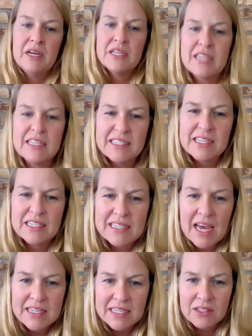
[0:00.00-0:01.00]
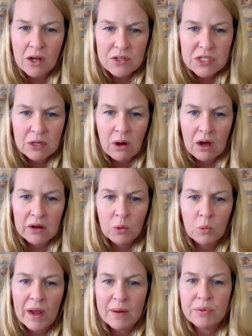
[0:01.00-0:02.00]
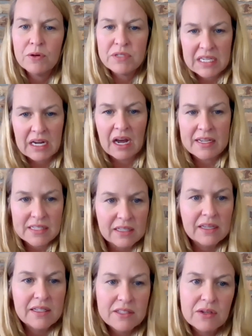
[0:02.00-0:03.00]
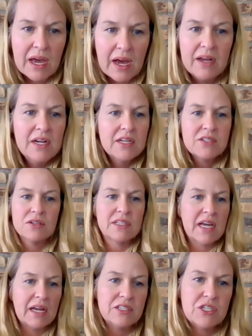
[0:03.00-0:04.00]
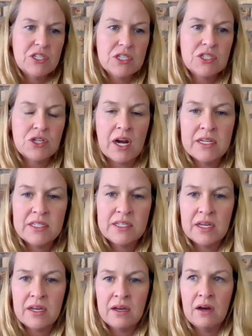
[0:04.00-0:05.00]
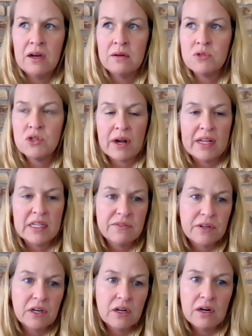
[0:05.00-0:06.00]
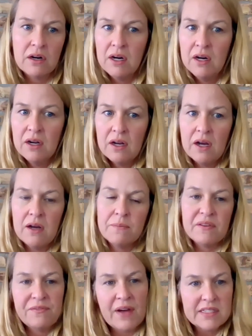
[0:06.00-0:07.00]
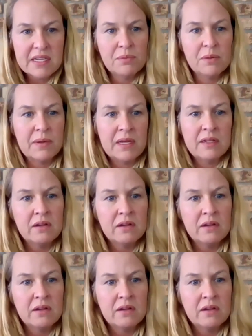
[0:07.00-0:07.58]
Stacy says, yes, he's also on a whey protein isolate. So yeah, so exactly. She's just trying to transfer the fat supplement,